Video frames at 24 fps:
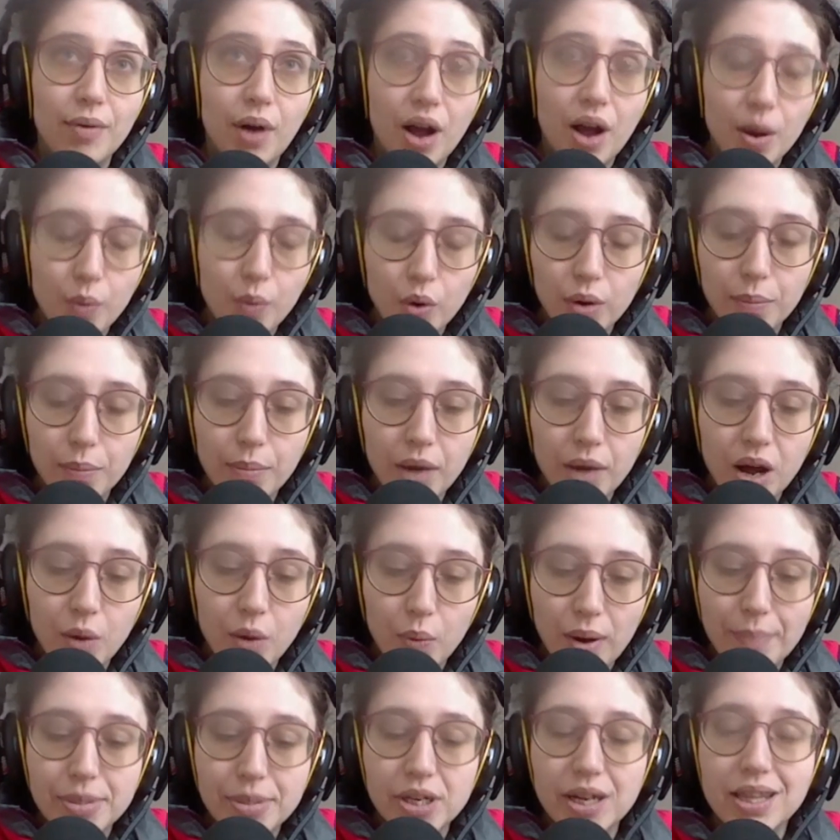I want my
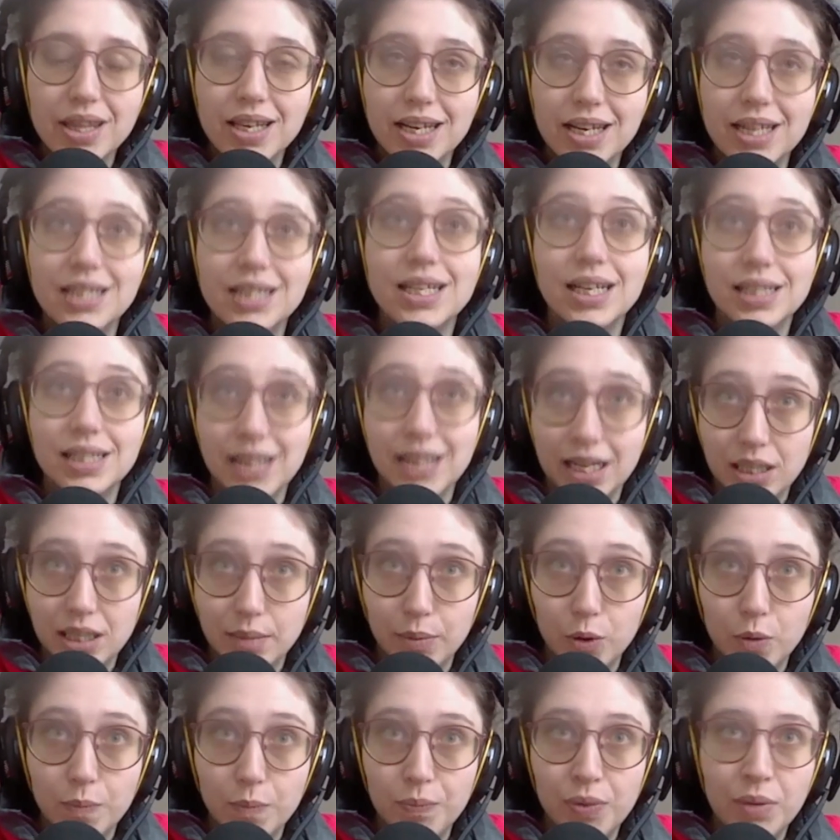website that is
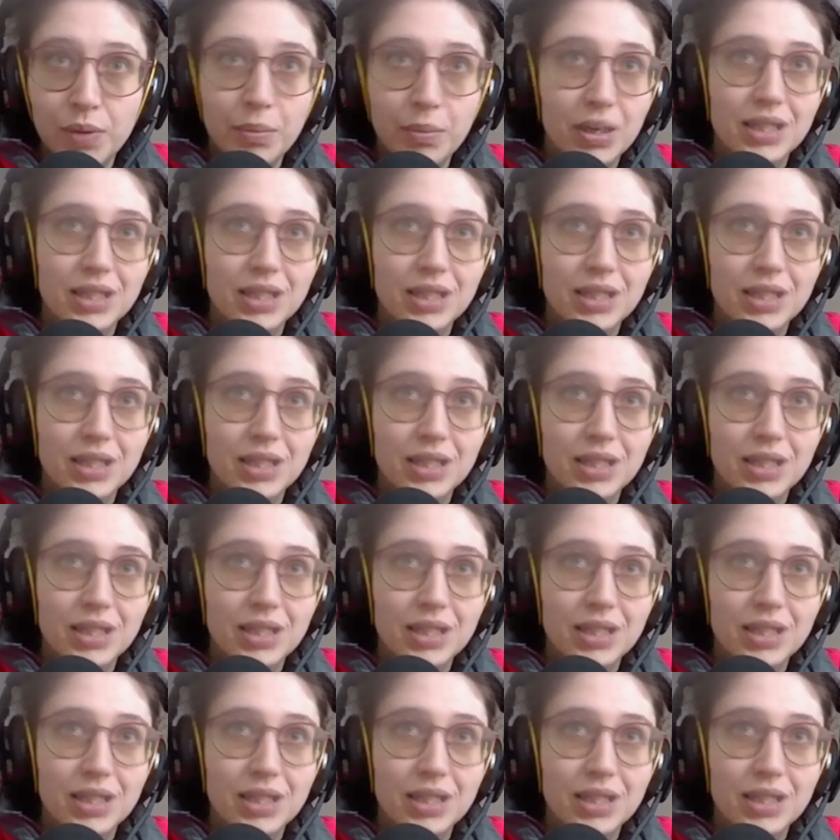accessible because